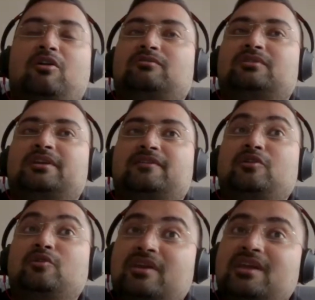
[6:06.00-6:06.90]
although they were
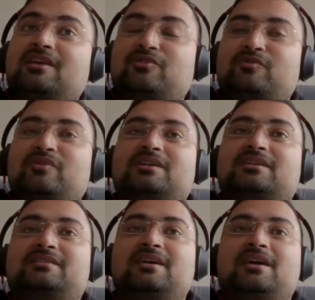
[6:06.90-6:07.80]
looking
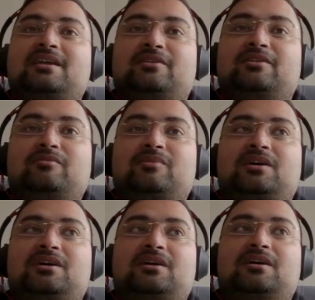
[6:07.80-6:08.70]
towards
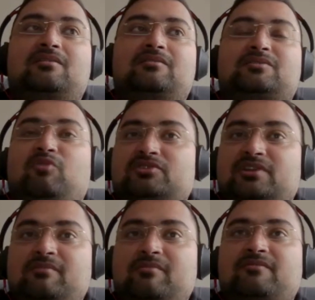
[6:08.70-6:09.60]

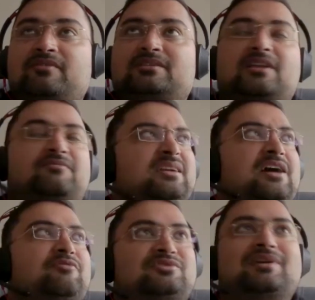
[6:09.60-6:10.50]
sponsoring my visa, in
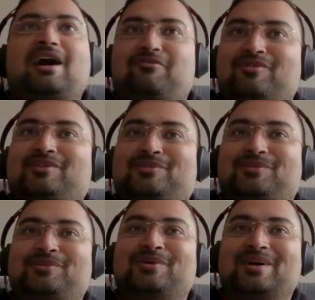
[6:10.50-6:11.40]
fact I was halfway
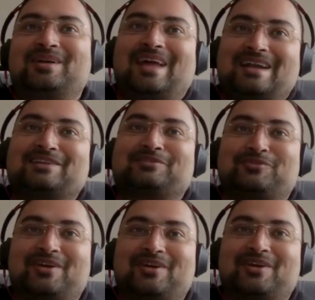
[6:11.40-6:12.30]
through that
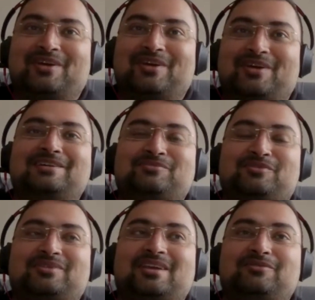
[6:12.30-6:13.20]
as well in
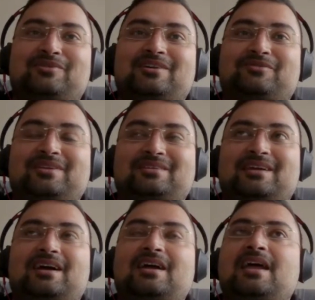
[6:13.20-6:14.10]
terms of skilled worker
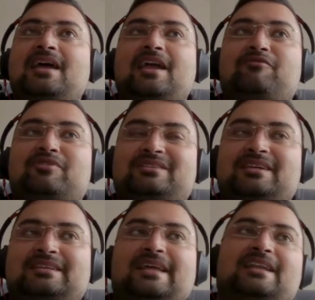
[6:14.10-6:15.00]
visa. It was
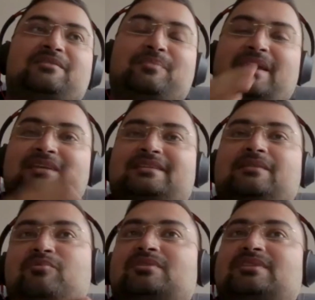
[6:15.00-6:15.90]
just that because
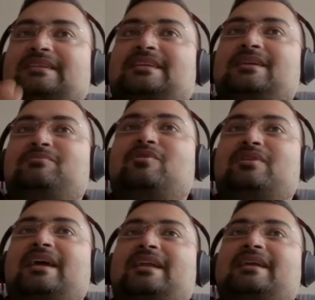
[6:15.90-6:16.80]
the process keeps
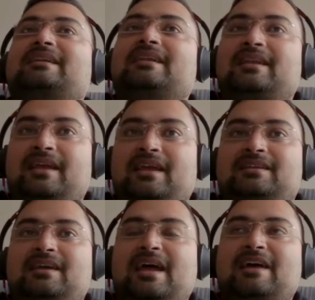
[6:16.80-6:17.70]
on getting
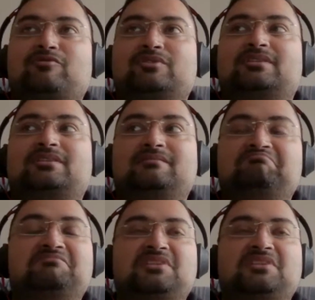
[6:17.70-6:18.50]
delayed, and I was